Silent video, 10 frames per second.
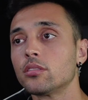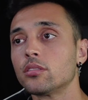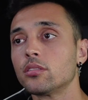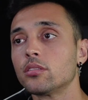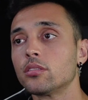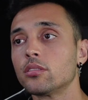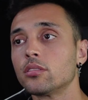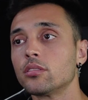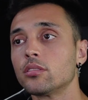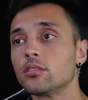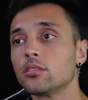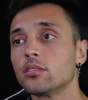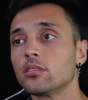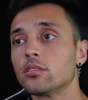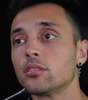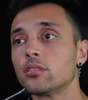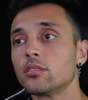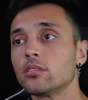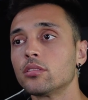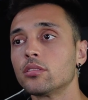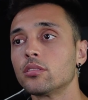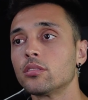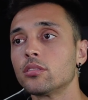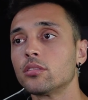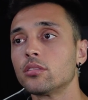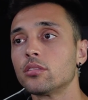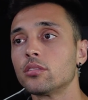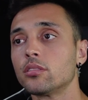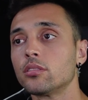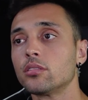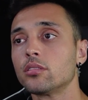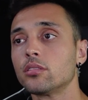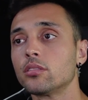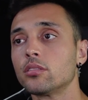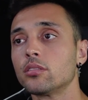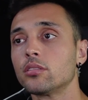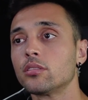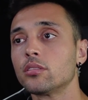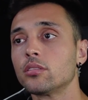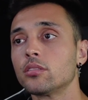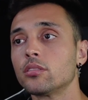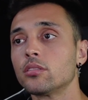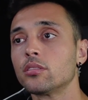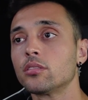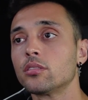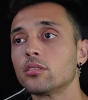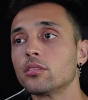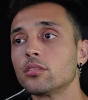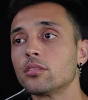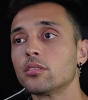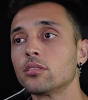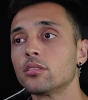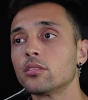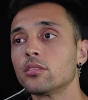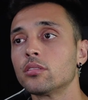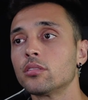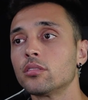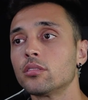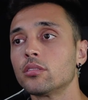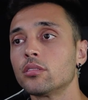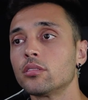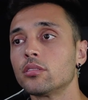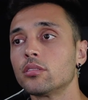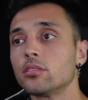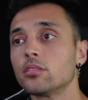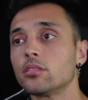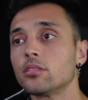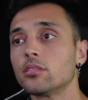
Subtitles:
(not speaking)